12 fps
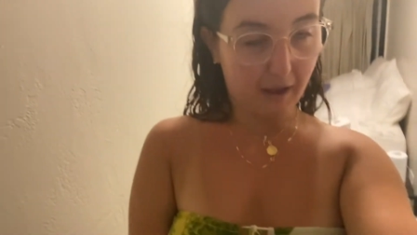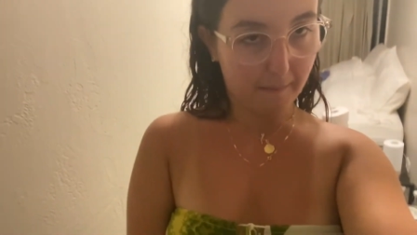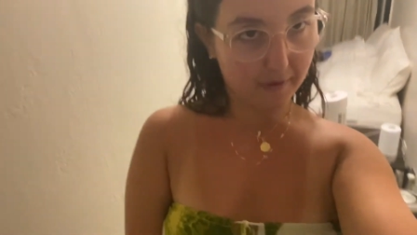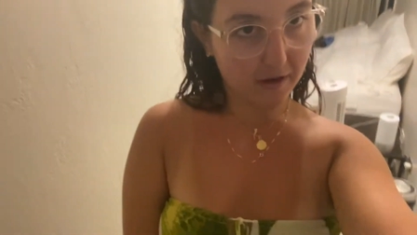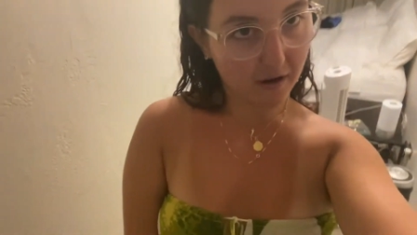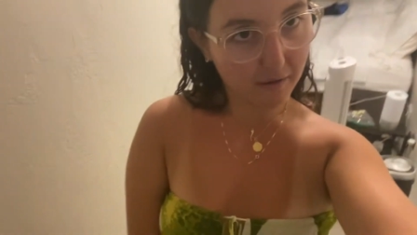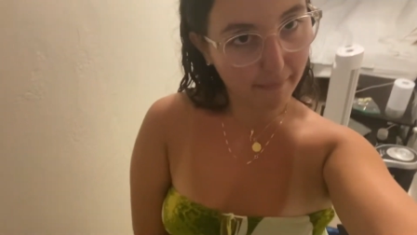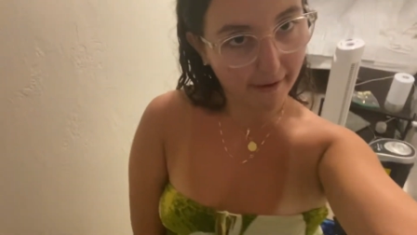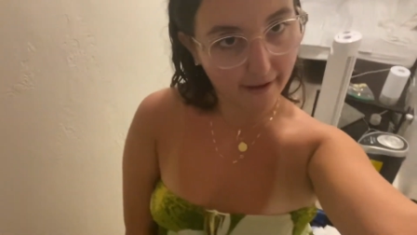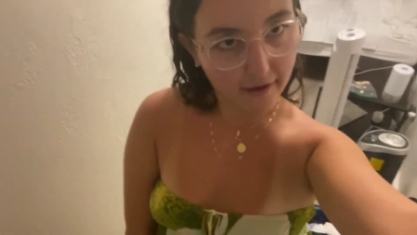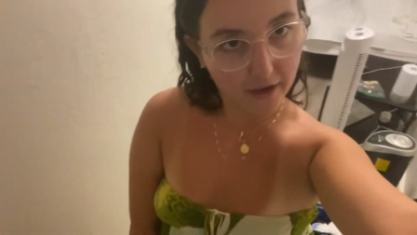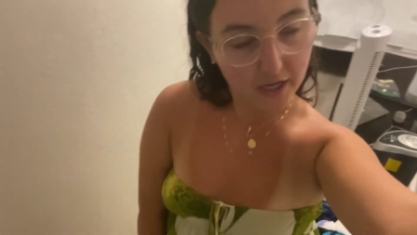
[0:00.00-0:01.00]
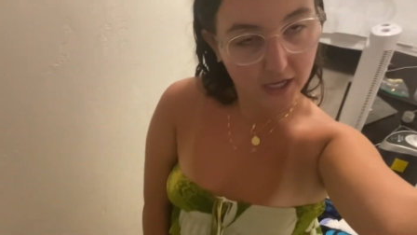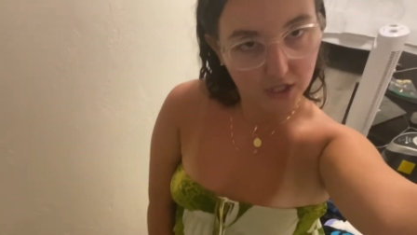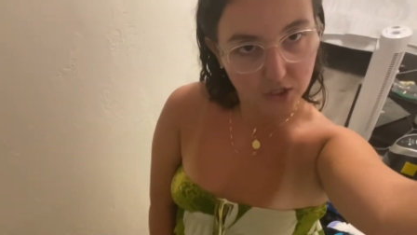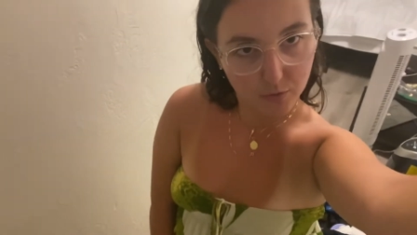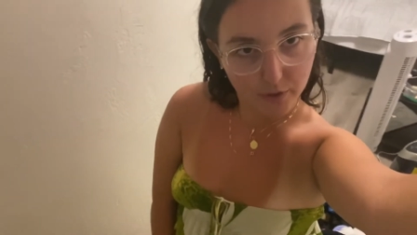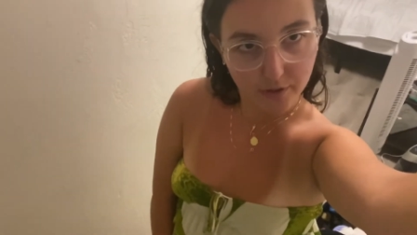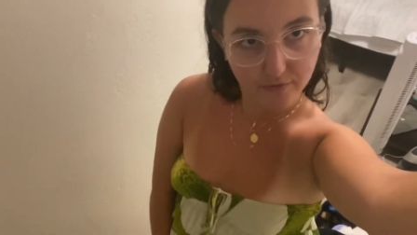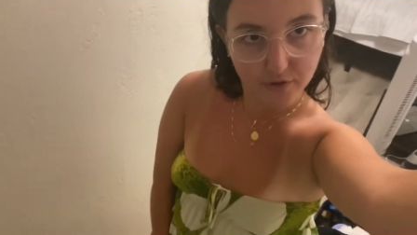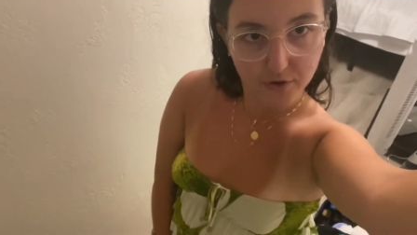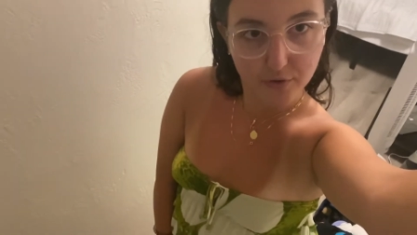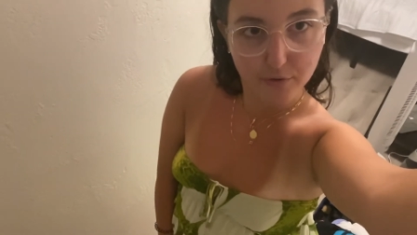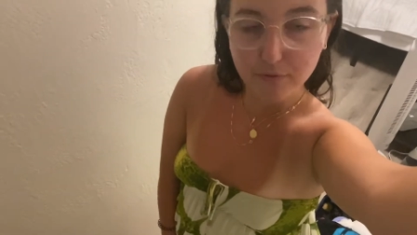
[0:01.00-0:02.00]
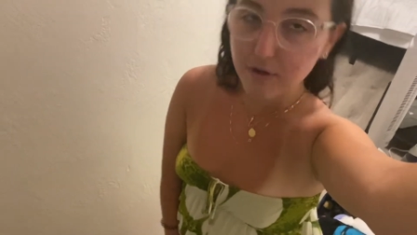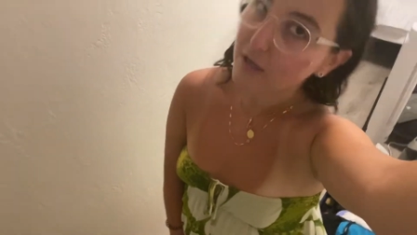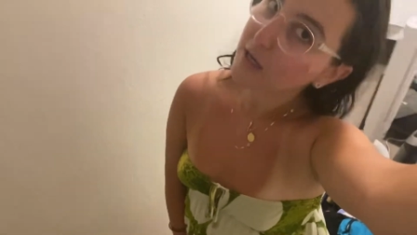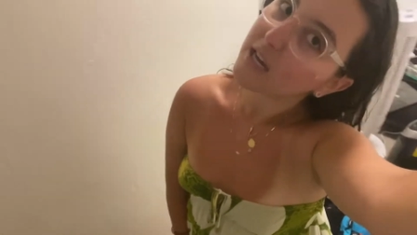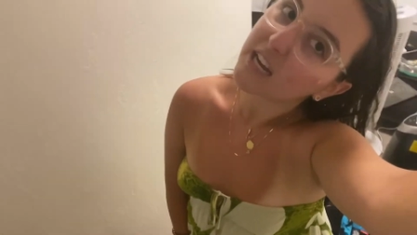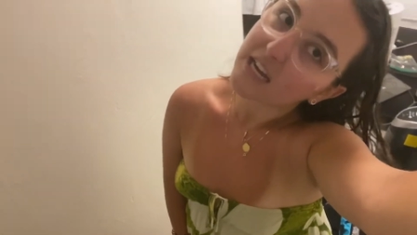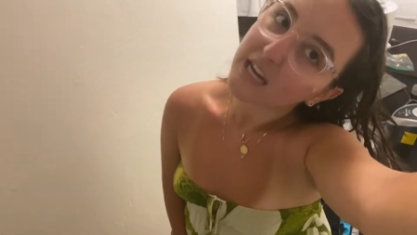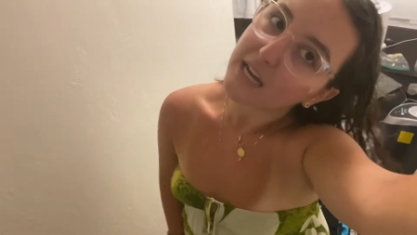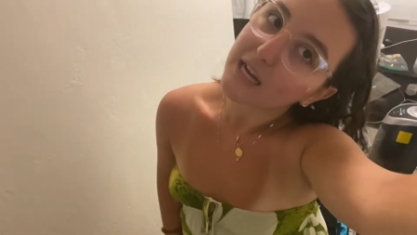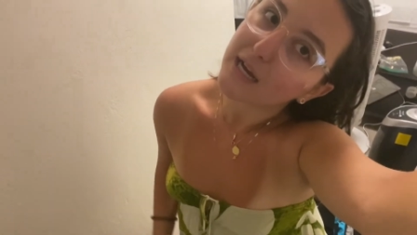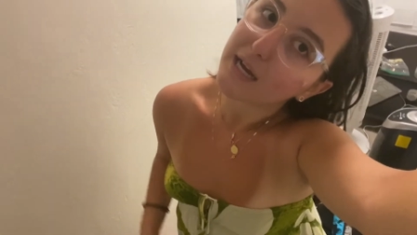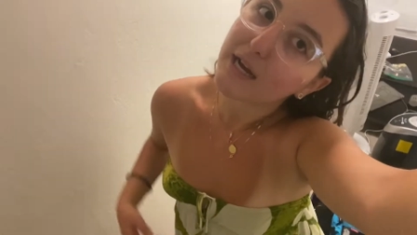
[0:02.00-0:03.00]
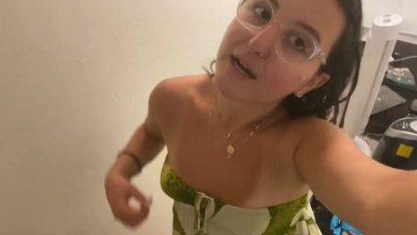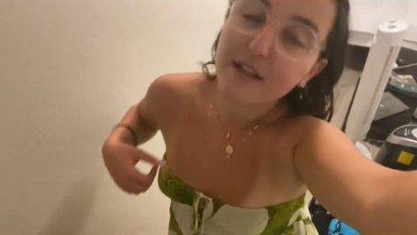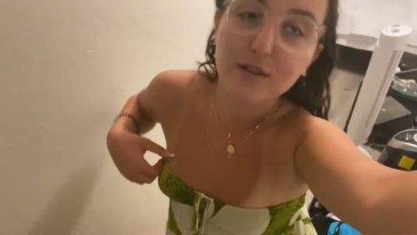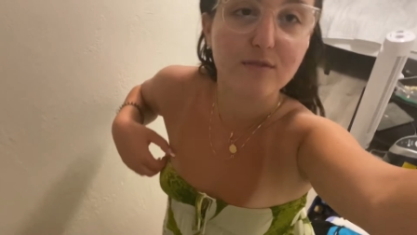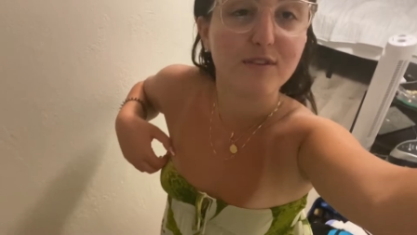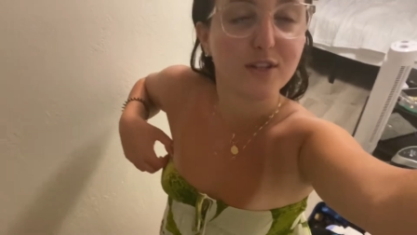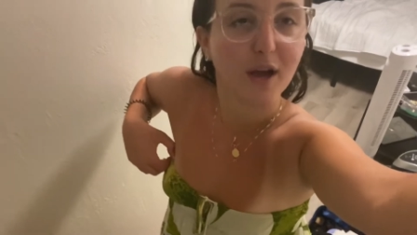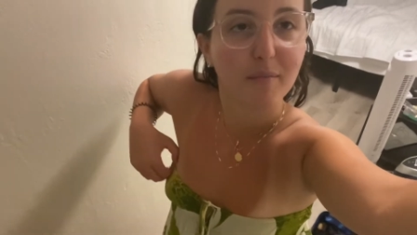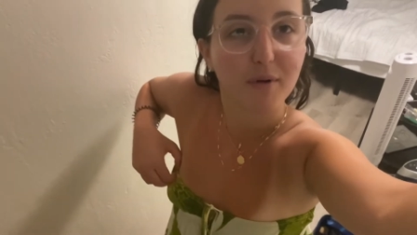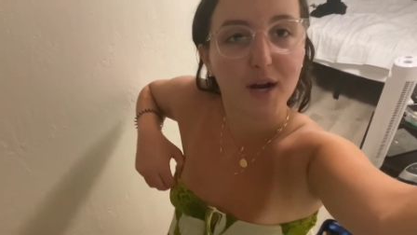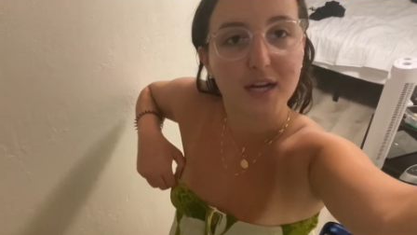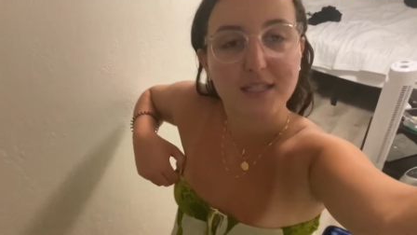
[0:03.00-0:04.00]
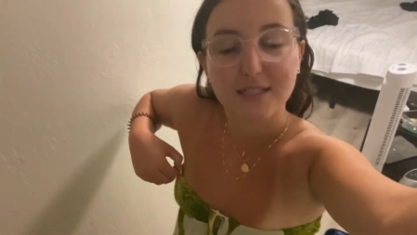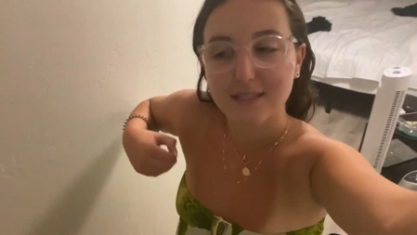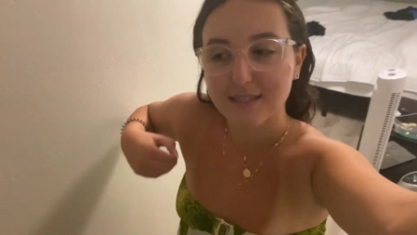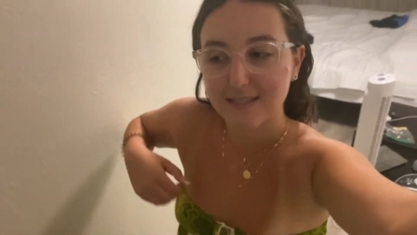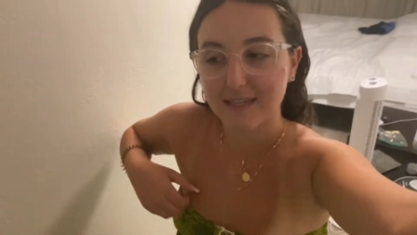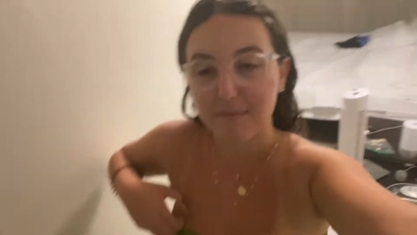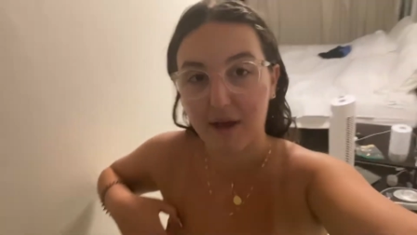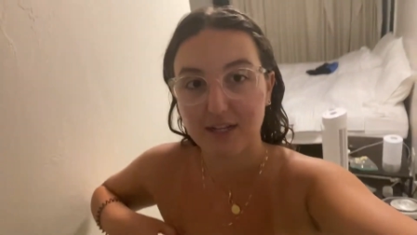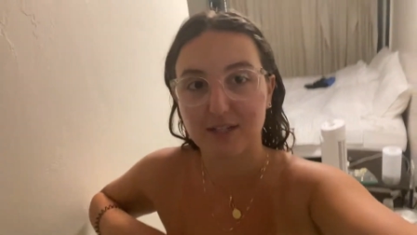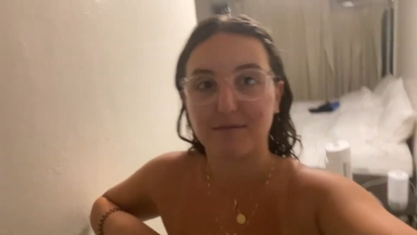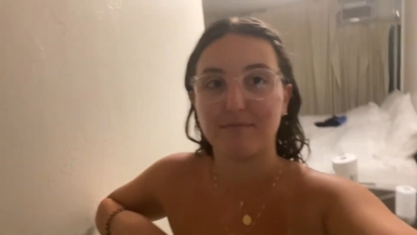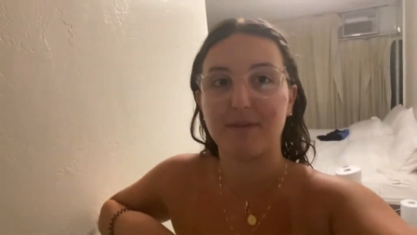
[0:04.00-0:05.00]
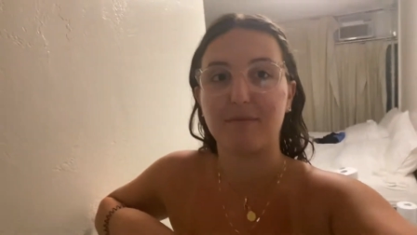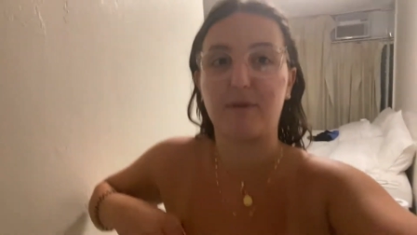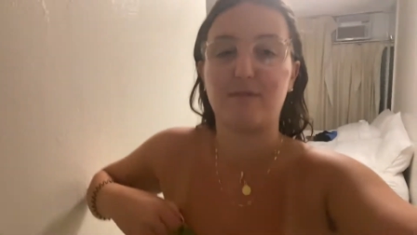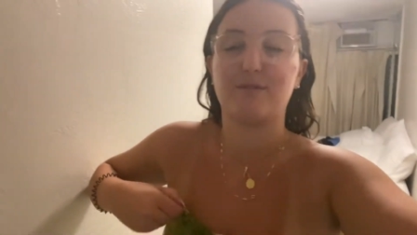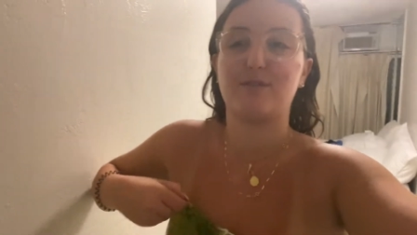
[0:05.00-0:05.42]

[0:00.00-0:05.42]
I'm gonna buy each one of you a Louis Vuitton purse. Imagine being one of those